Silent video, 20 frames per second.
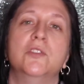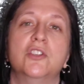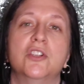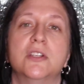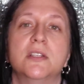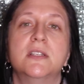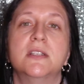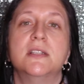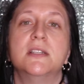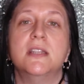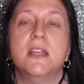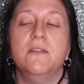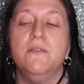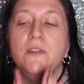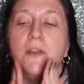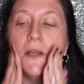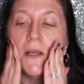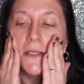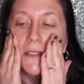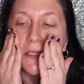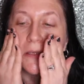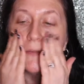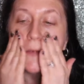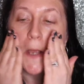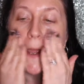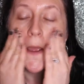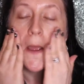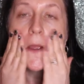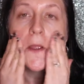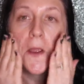just to save you guys some
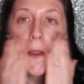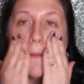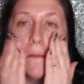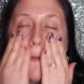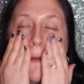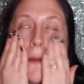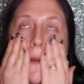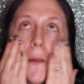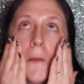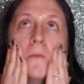time,